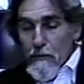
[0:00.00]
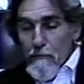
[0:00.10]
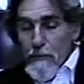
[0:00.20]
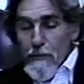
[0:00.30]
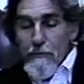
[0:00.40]

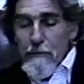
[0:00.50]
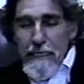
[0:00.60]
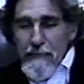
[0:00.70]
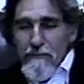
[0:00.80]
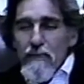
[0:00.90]
appear to be
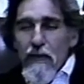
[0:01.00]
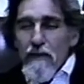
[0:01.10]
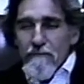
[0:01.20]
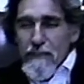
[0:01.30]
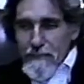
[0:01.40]
even
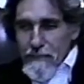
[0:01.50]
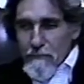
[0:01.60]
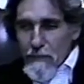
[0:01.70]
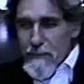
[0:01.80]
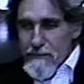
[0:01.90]
conflicting
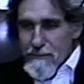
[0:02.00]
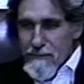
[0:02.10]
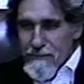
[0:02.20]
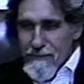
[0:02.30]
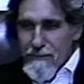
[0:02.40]
ways
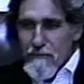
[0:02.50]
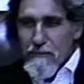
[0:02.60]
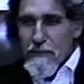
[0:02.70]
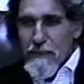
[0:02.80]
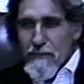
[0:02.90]
of
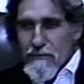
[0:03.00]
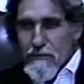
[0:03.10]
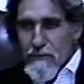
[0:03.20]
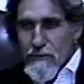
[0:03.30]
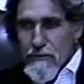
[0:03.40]
looking at it, so
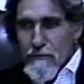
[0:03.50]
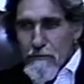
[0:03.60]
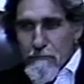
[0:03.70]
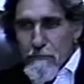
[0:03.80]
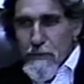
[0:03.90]
that there
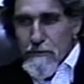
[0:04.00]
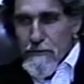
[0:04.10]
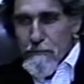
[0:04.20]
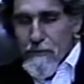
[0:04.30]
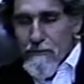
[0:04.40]
appears
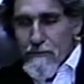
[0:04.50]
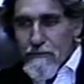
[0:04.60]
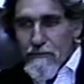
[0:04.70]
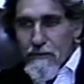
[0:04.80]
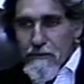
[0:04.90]
to be things
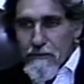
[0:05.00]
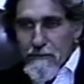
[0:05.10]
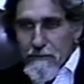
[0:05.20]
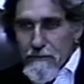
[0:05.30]
that are